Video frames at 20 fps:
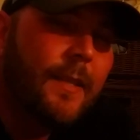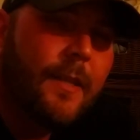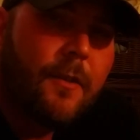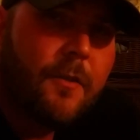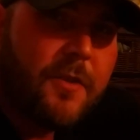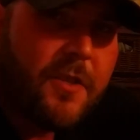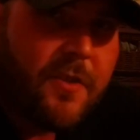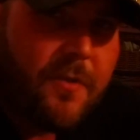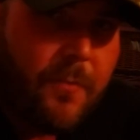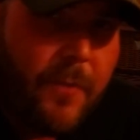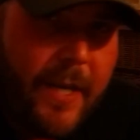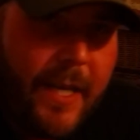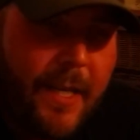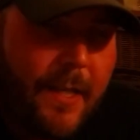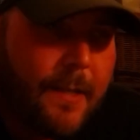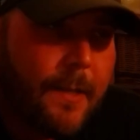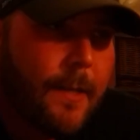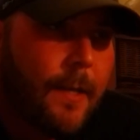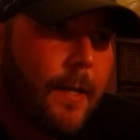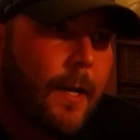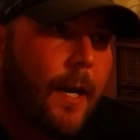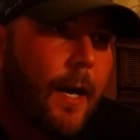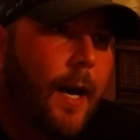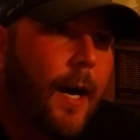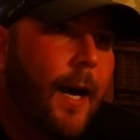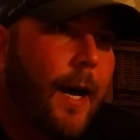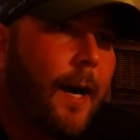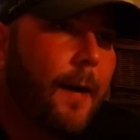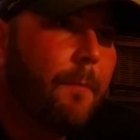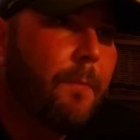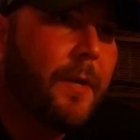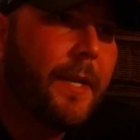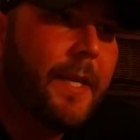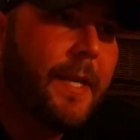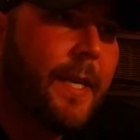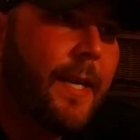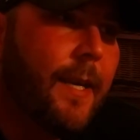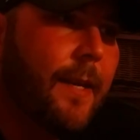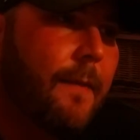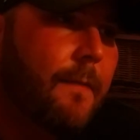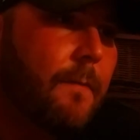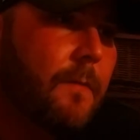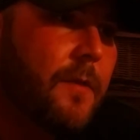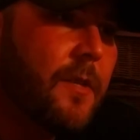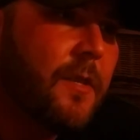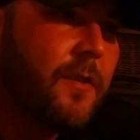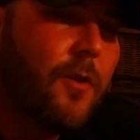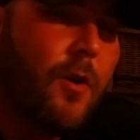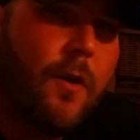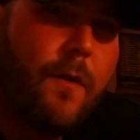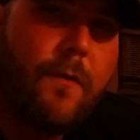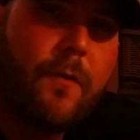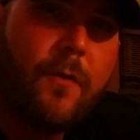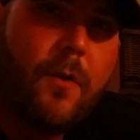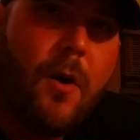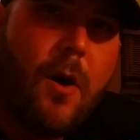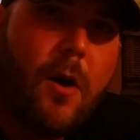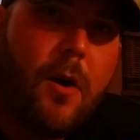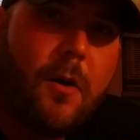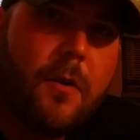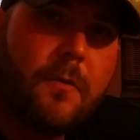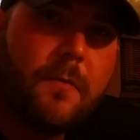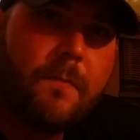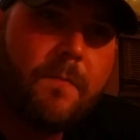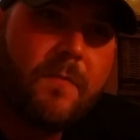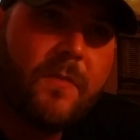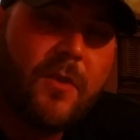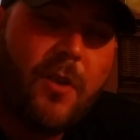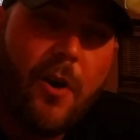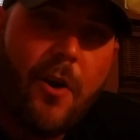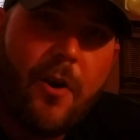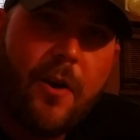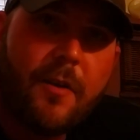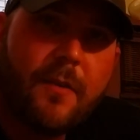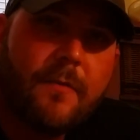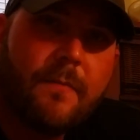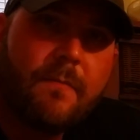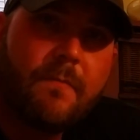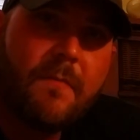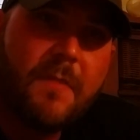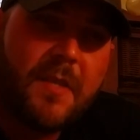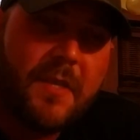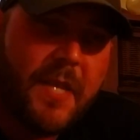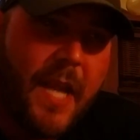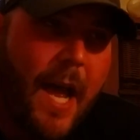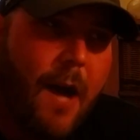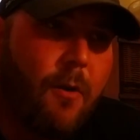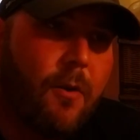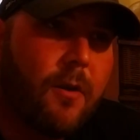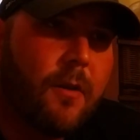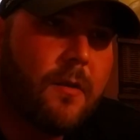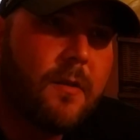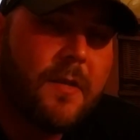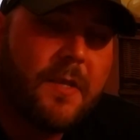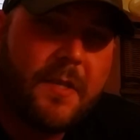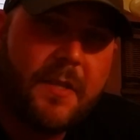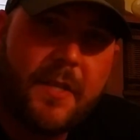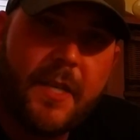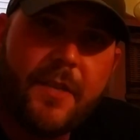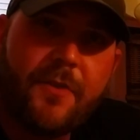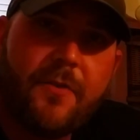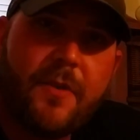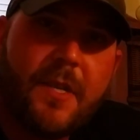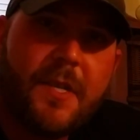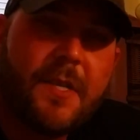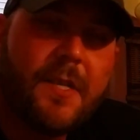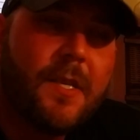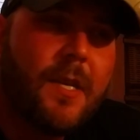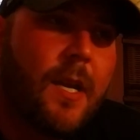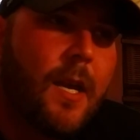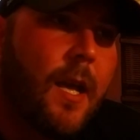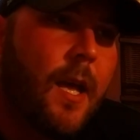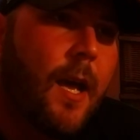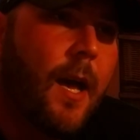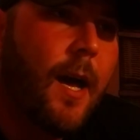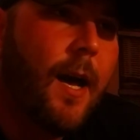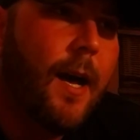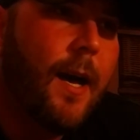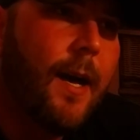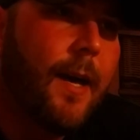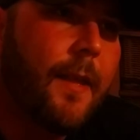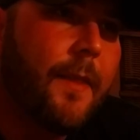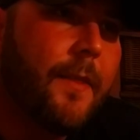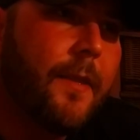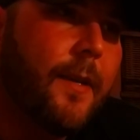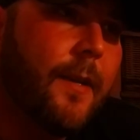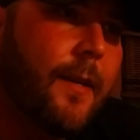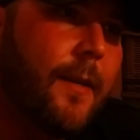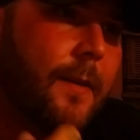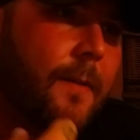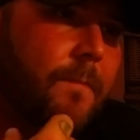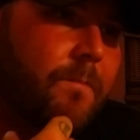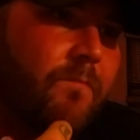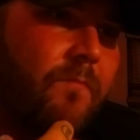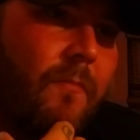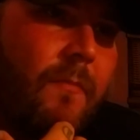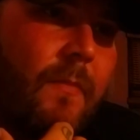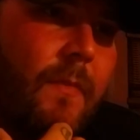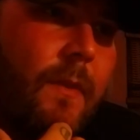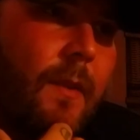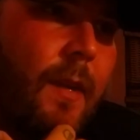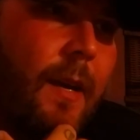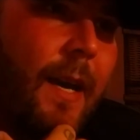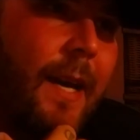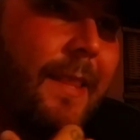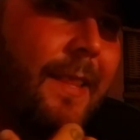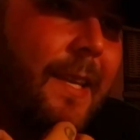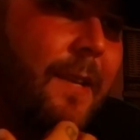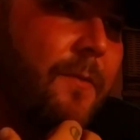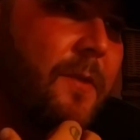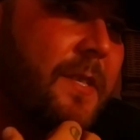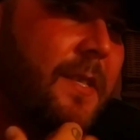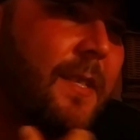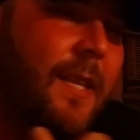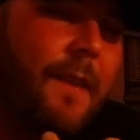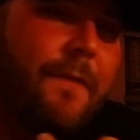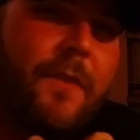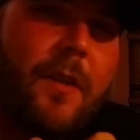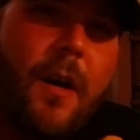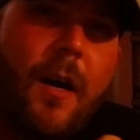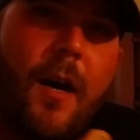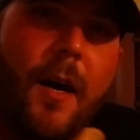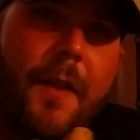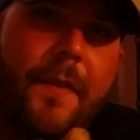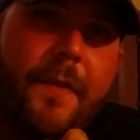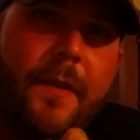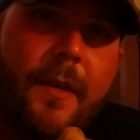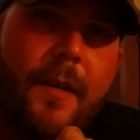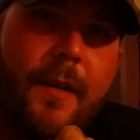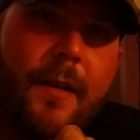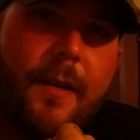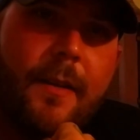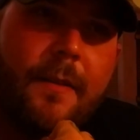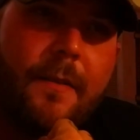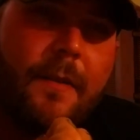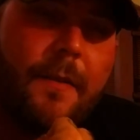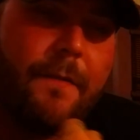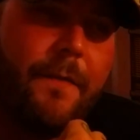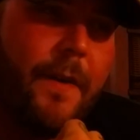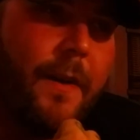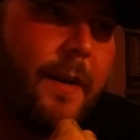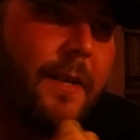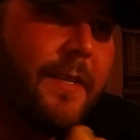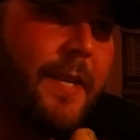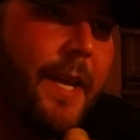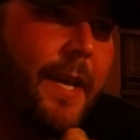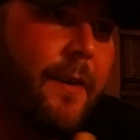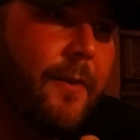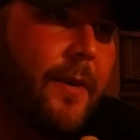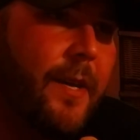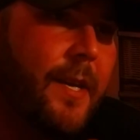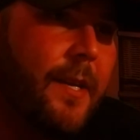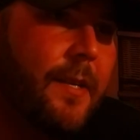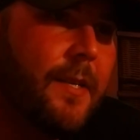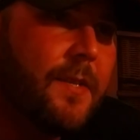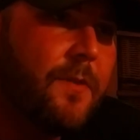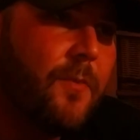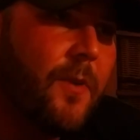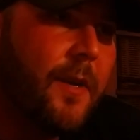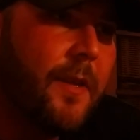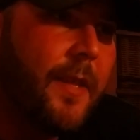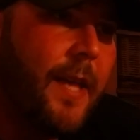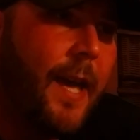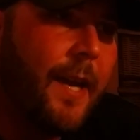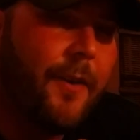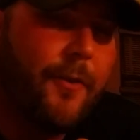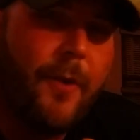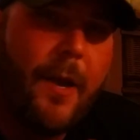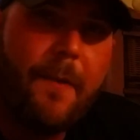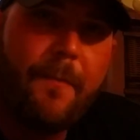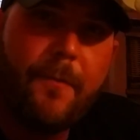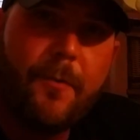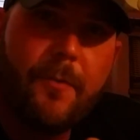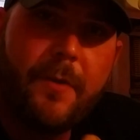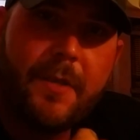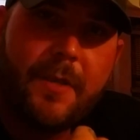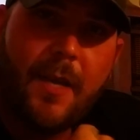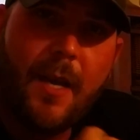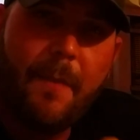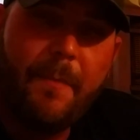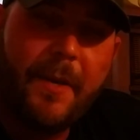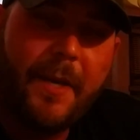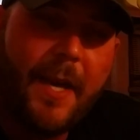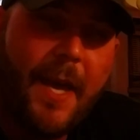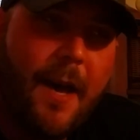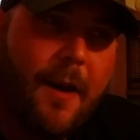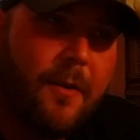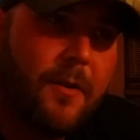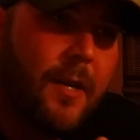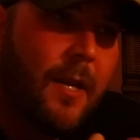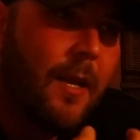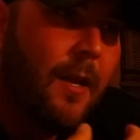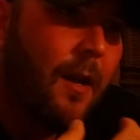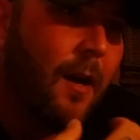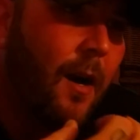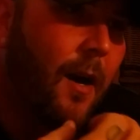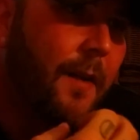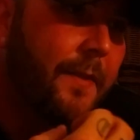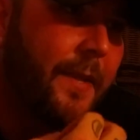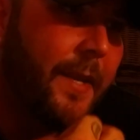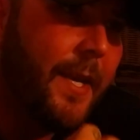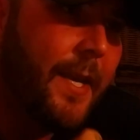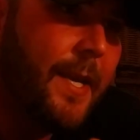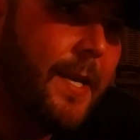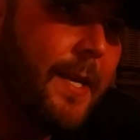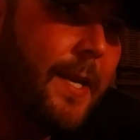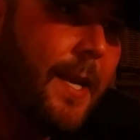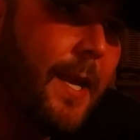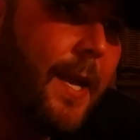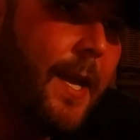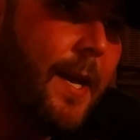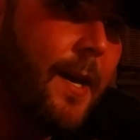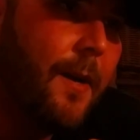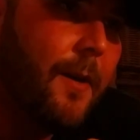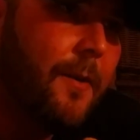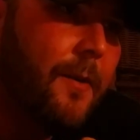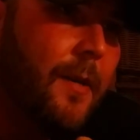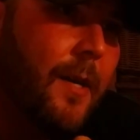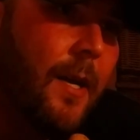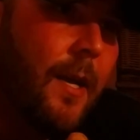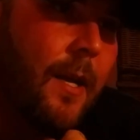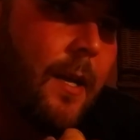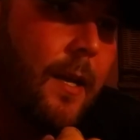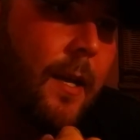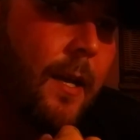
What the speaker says: A little sweet, but again, just overall tart, sour, citrus. I think what's left on the very tail end is where that grapefruit is coming out. On the inhale,